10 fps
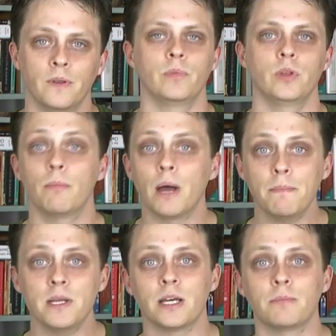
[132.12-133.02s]
You might
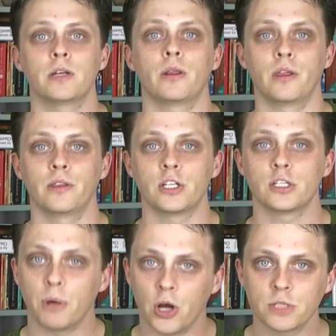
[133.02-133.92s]
be tempted to think that it's
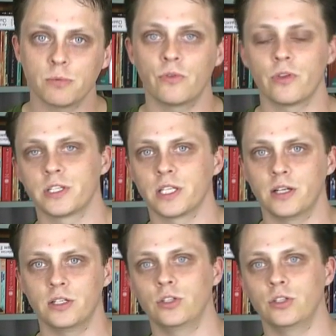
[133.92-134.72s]
possible for the sun